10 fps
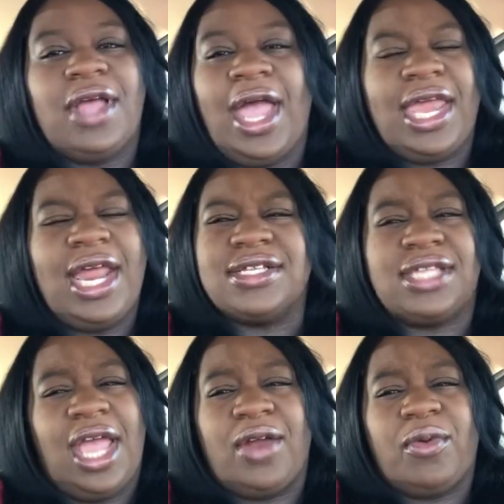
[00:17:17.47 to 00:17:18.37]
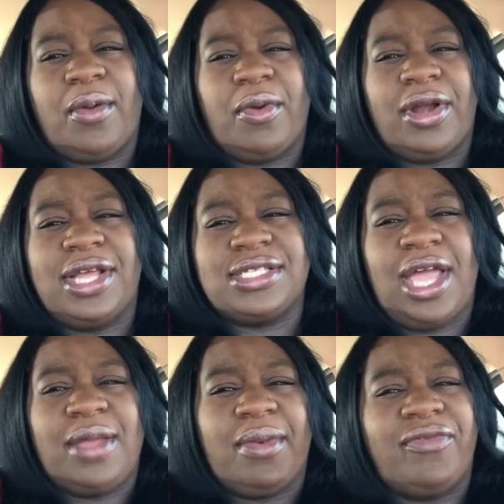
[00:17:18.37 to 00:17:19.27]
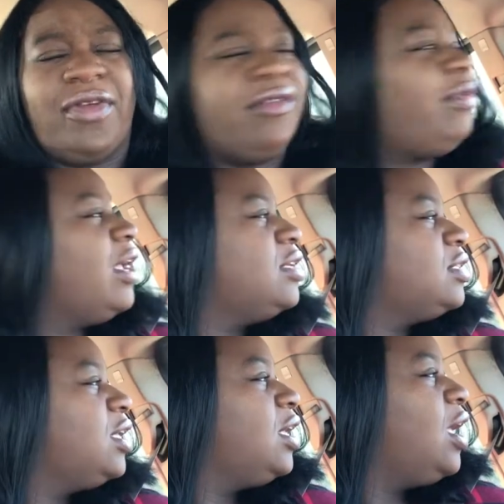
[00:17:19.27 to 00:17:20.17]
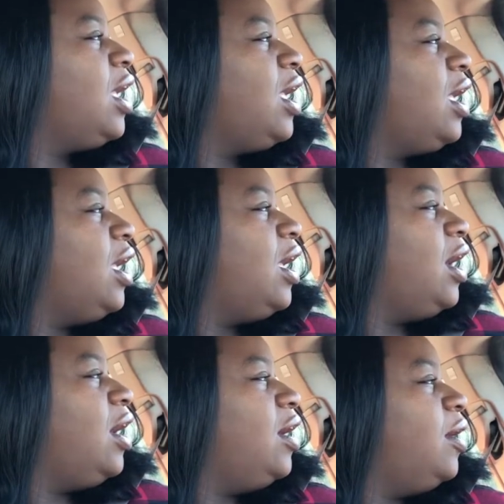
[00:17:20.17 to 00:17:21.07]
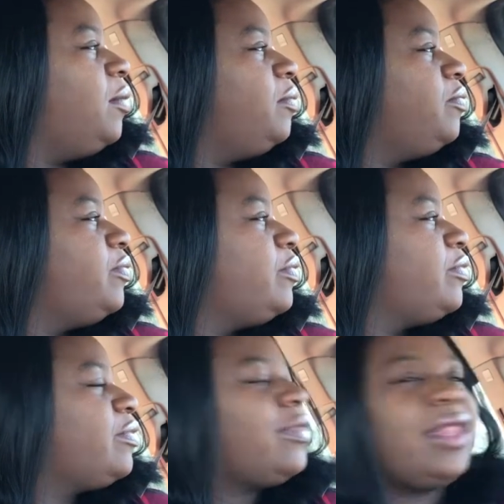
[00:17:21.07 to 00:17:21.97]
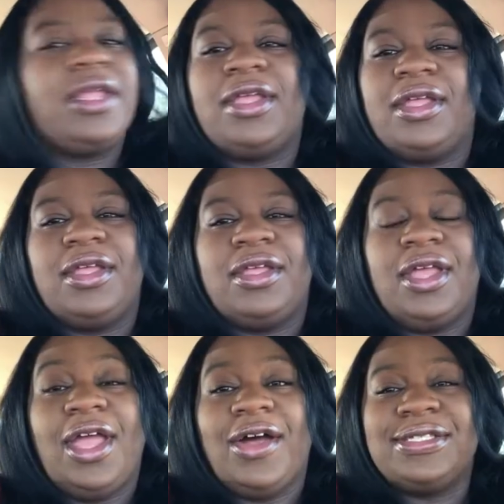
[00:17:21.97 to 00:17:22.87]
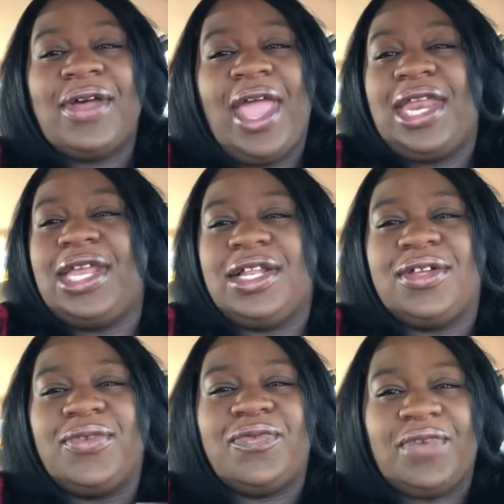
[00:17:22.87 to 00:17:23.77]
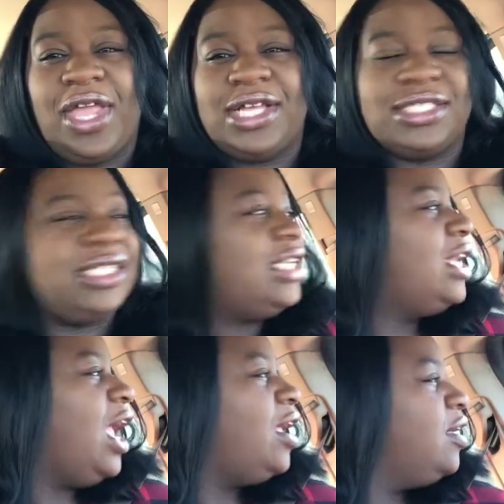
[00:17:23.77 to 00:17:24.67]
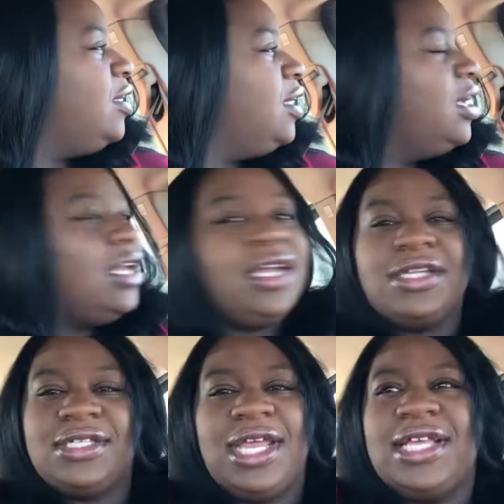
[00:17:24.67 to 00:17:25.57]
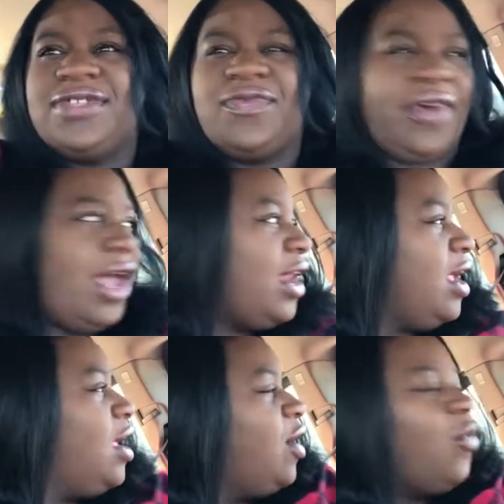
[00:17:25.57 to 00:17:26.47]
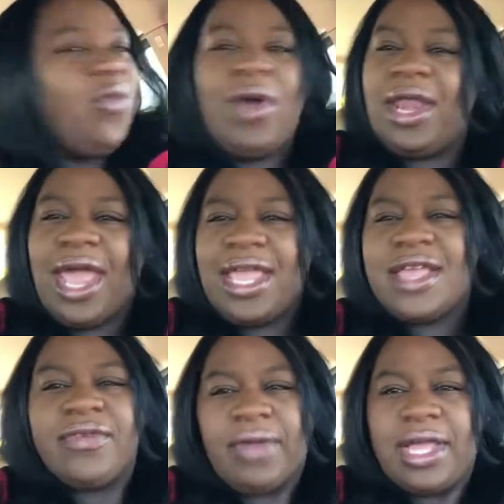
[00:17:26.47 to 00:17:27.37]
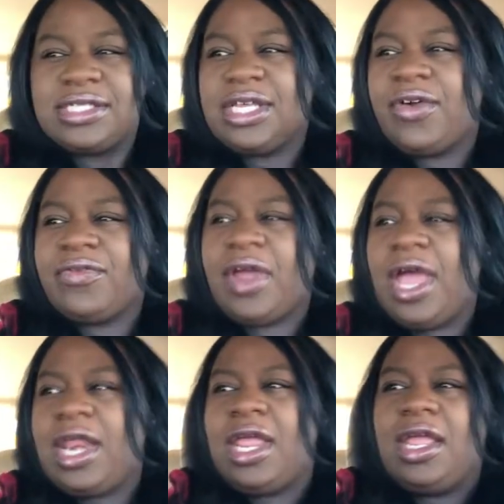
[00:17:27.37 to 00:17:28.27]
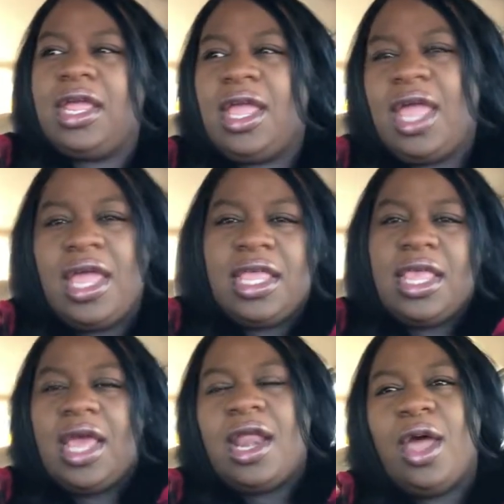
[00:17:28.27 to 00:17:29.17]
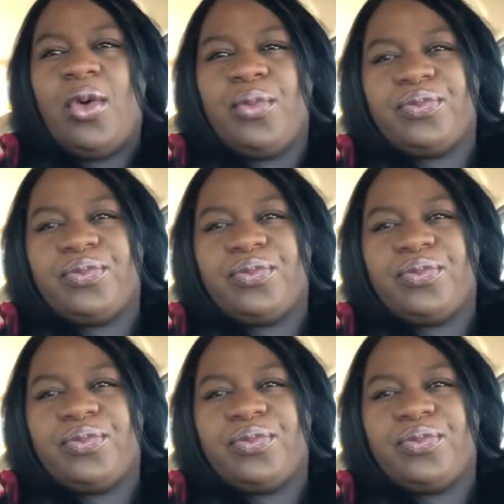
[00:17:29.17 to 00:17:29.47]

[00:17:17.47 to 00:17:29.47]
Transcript: I cannot stay out of Walmart. That's like my favorite place. Um, and also I had to get a little fancy today, because it is Friday. Why not get fancy on Friday? You know?